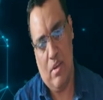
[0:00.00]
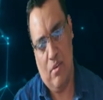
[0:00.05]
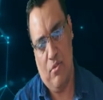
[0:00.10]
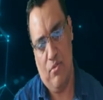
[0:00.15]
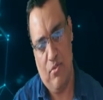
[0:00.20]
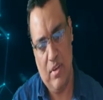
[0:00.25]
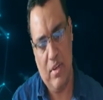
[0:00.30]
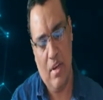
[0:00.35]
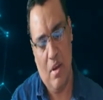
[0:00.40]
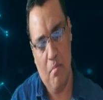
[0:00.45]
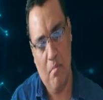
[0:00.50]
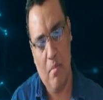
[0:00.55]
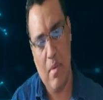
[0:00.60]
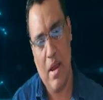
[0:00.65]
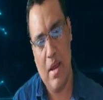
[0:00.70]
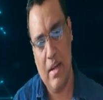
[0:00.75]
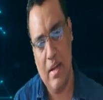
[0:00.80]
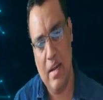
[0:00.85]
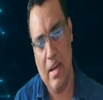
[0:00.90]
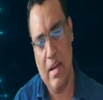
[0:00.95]
if we
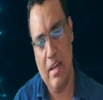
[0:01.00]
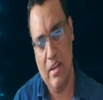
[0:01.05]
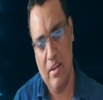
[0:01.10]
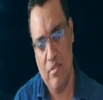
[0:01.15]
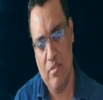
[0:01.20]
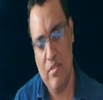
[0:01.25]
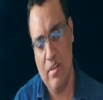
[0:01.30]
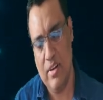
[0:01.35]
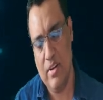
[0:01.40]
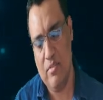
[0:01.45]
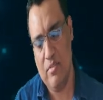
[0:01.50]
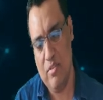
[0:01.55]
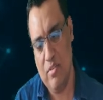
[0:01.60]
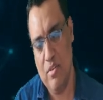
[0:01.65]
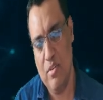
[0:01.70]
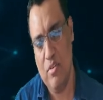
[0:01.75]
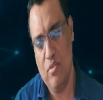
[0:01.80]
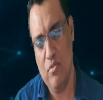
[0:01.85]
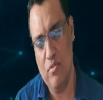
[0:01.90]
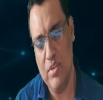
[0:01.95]
combine like different
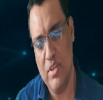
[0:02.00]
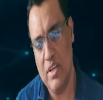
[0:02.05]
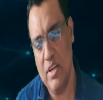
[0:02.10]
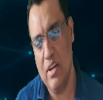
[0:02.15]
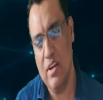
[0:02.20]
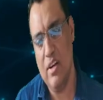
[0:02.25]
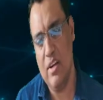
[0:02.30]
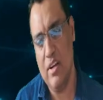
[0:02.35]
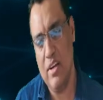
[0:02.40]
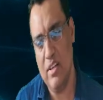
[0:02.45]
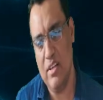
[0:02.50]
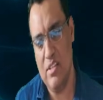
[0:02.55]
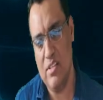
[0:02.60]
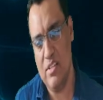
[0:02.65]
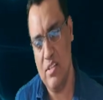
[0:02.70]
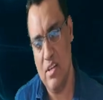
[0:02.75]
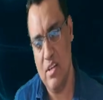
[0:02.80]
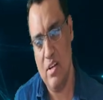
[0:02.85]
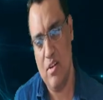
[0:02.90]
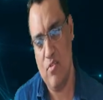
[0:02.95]
weak learning
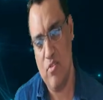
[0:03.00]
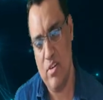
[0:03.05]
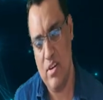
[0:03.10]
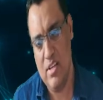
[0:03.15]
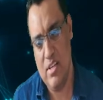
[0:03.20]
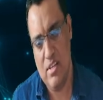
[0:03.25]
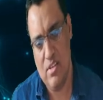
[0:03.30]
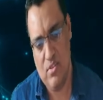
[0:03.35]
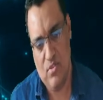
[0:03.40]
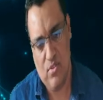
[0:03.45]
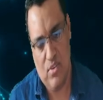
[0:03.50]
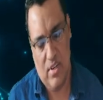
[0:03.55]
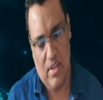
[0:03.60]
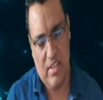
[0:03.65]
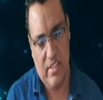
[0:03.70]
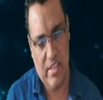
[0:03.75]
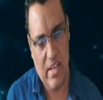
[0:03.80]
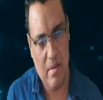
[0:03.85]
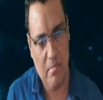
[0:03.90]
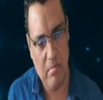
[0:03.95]
decision trees, for
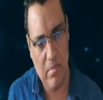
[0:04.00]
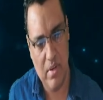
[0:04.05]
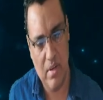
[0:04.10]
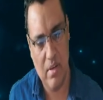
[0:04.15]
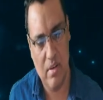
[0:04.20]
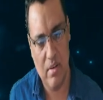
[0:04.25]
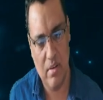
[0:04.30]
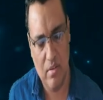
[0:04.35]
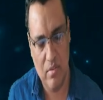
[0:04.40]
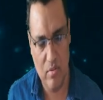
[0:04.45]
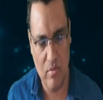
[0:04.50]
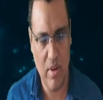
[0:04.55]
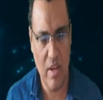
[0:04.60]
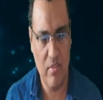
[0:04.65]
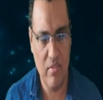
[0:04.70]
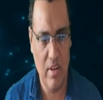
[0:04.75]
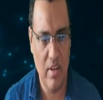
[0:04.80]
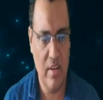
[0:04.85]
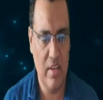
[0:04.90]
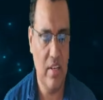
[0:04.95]
example,
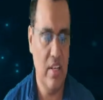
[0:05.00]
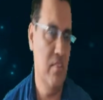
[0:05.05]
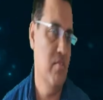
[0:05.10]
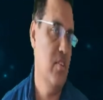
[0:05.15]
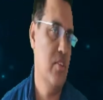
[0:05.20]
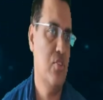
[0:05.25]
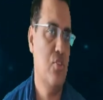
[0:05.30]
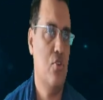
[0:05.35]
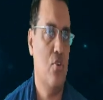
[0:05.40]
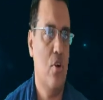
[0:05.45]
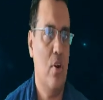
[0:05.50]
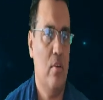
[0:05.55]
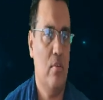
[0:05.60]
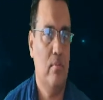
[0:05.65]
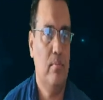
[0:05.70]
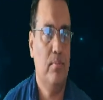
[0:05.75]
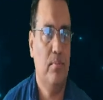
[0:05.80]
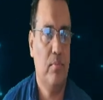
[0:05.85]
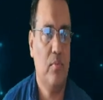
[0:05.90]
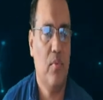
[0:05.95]
why will it give a strong